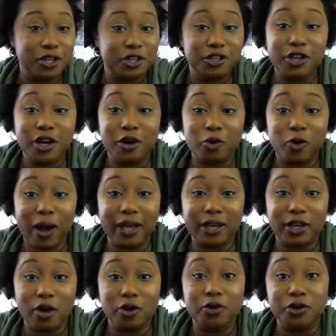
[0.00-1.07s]
you don't quite
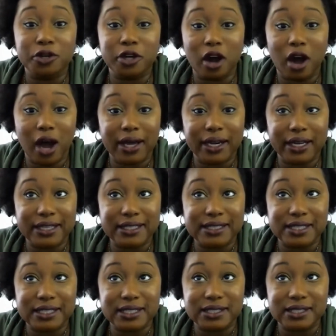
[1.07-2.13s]
know who your audience
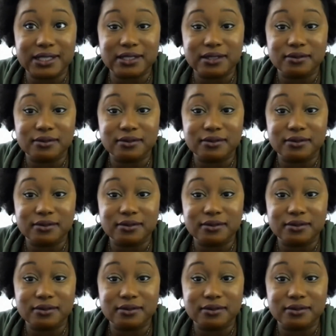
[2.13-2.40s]
is.